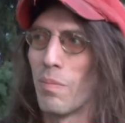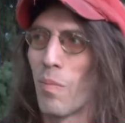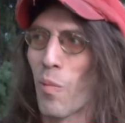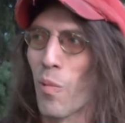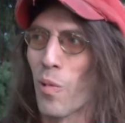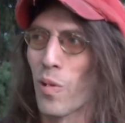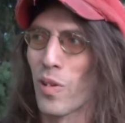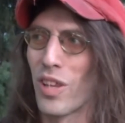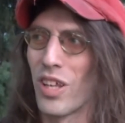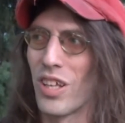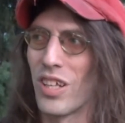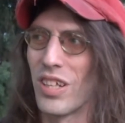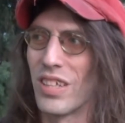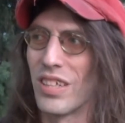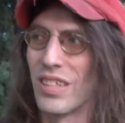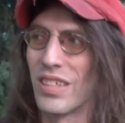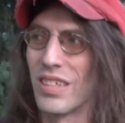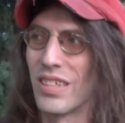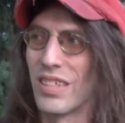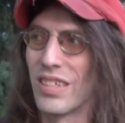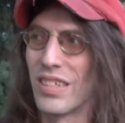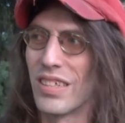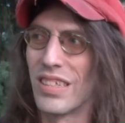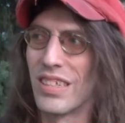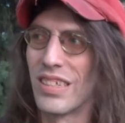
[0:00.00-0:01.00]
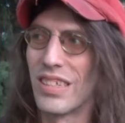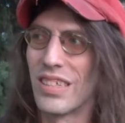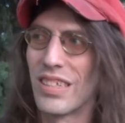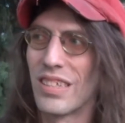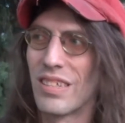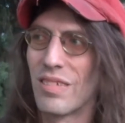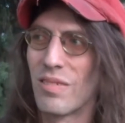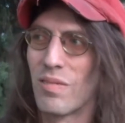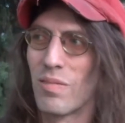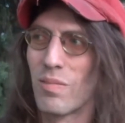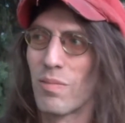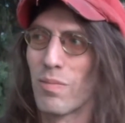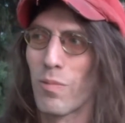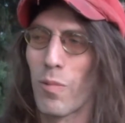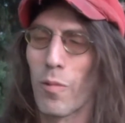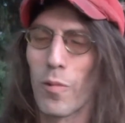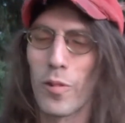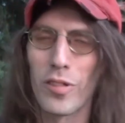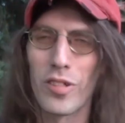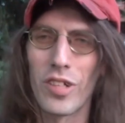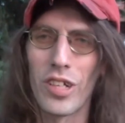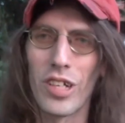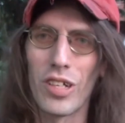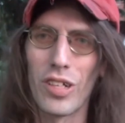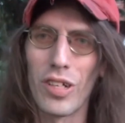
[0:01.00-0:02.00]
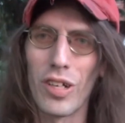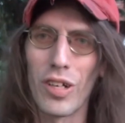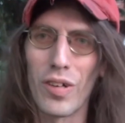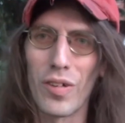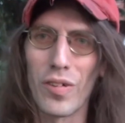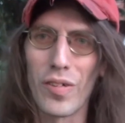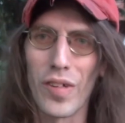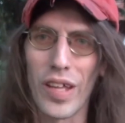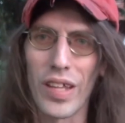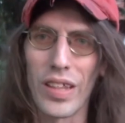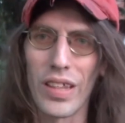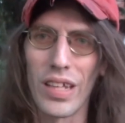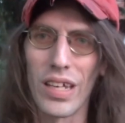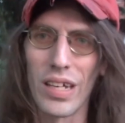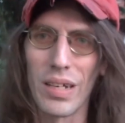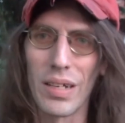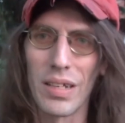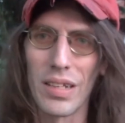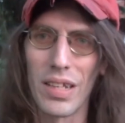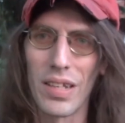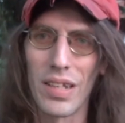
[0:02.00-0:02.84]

More than 14 years, I think, at